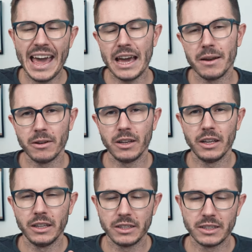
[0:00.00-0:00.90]
And
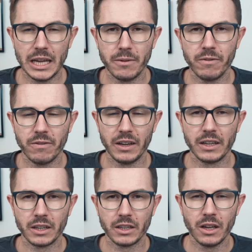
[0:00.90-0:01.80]
the same
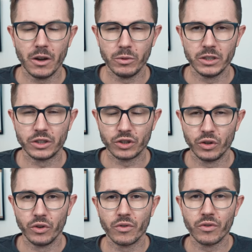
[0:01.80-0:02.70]
thing is
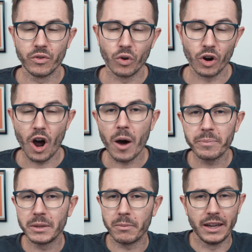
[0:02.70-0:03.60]
true for
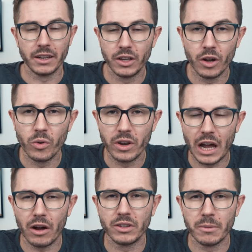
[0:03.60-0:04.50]
Optimind, no
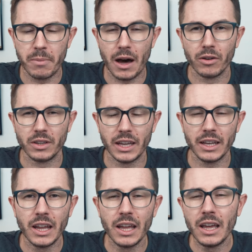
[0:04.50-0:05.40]
doubt about that.